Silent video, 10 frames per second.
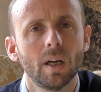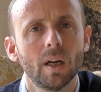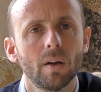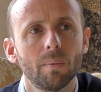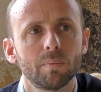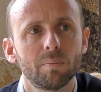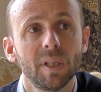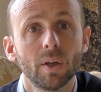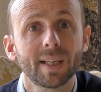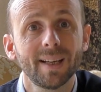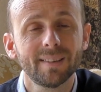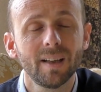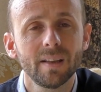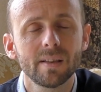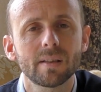um, be a
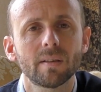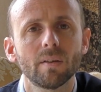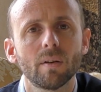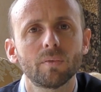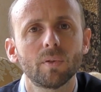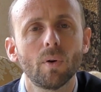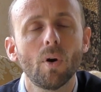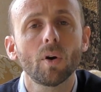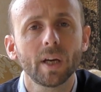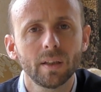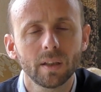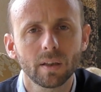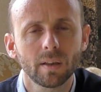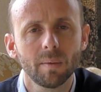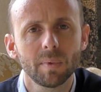catalyst of the
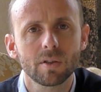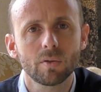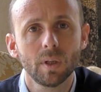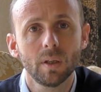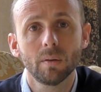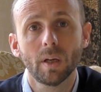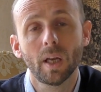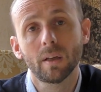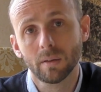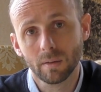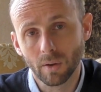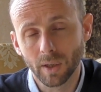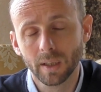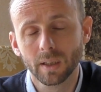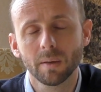organic chemistry, and
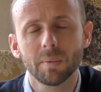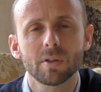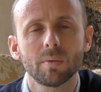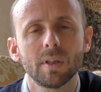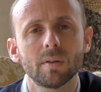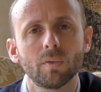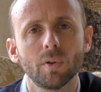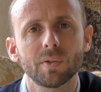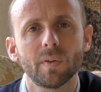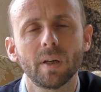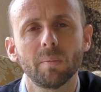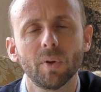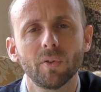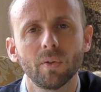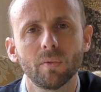organic chemistry is of course very
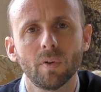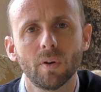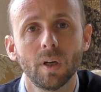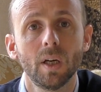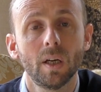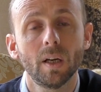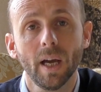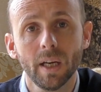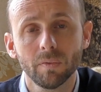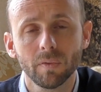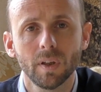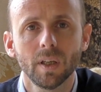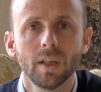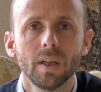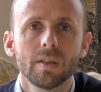important for life.
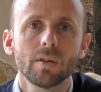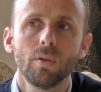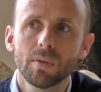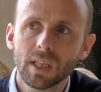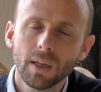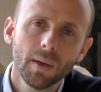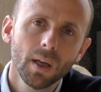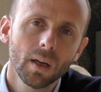So you see